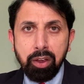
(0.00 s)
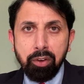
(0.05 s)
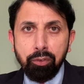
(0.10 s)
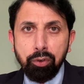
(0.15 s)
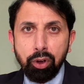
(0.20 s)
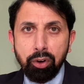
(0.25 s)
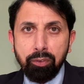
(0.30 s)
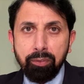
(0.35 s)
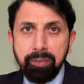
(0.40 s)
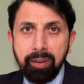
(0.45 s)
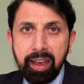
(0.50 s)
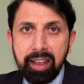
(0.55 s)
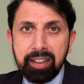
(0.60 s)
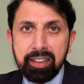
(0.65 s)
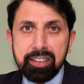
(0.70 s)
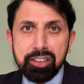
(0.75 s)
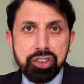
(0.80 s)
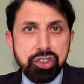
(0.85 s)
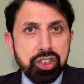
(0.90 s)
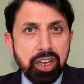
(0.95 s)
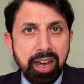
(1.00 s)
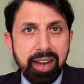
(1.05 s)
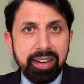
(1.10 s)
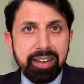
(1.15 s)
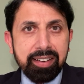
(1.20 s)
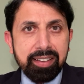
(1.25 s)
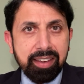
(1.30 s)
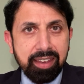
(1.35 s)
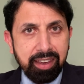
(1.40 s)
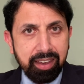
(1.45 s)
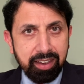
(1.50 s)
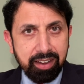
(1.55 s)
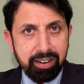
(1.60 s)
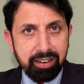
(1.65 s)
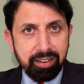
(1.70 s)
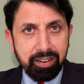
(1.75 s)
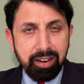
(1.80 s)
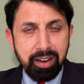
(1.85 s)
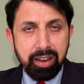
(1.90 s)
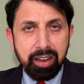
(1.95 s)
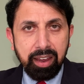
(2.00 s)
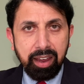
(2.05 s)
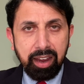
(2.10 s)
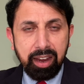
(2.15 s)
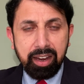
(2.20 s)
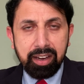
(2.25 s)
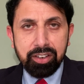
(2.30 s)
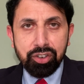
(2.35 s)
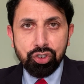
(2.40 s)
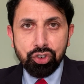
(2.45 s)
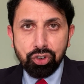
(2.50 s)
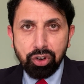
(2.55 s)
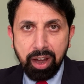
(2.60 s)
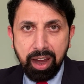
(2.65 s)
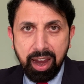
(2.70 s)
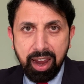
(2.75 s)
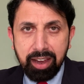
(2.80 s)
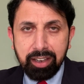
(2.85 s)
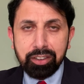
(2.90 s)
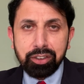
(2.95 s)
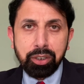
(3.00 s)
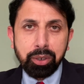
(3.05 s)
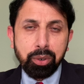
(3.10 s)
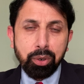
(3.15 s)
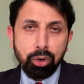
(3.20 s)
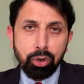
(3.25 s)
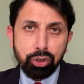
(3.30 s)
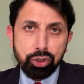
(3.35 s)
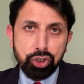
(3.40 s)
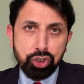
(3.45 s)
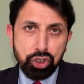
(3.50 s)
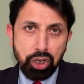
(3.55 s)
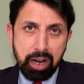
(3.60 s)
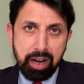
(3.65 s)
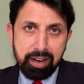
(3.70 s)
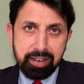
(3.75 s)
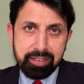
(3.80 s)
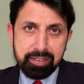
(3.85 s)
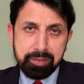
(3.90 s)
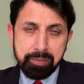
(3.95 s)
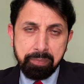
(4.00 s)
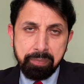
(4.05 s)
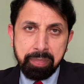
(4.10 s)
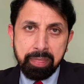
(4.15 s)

for well child care and track the growth charts.